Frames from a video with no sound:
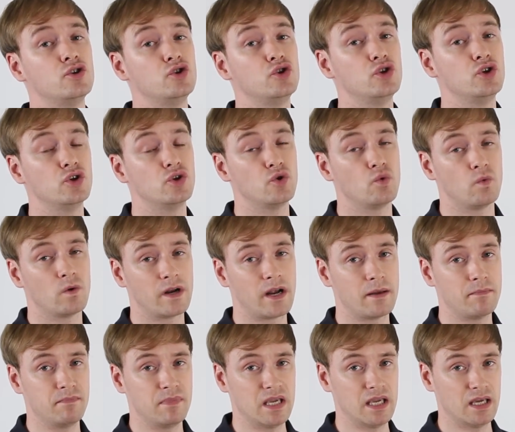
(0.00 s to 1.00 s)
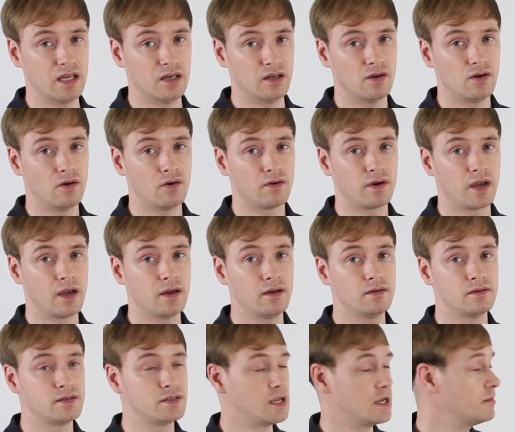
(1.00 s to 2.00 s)
do you know what I mean? Okay,
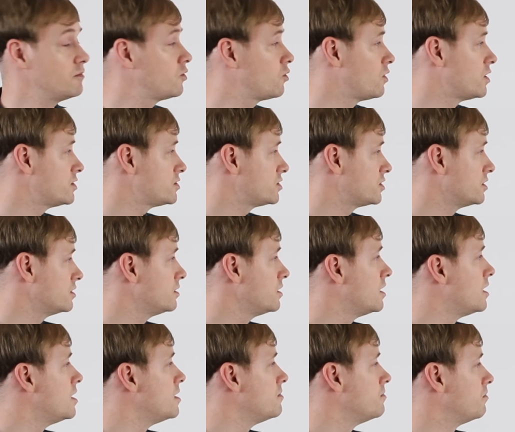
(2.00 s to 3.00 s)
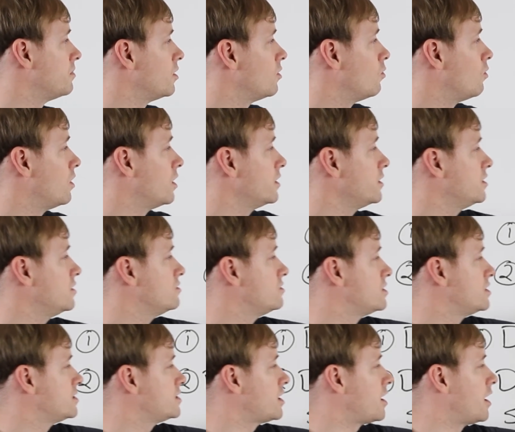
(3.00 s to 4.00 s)
same question, but one
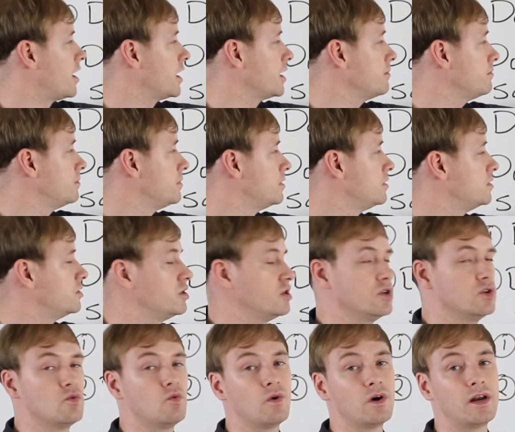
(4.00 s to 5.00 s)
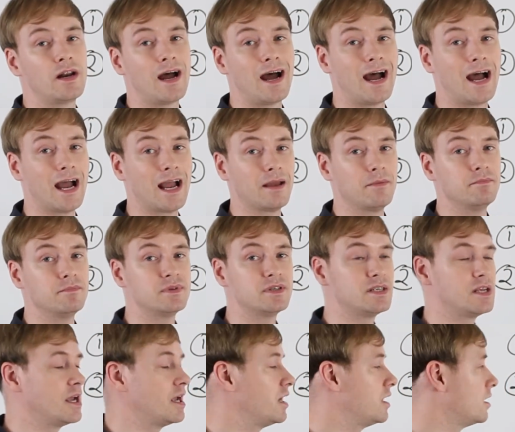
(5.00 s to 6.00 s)
uses I'm. Do you know what I'm
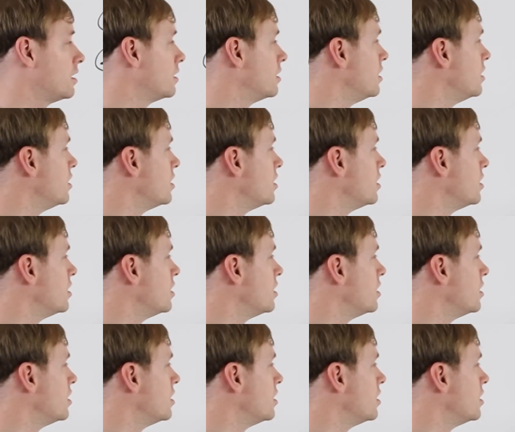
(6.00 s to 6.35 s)
saying?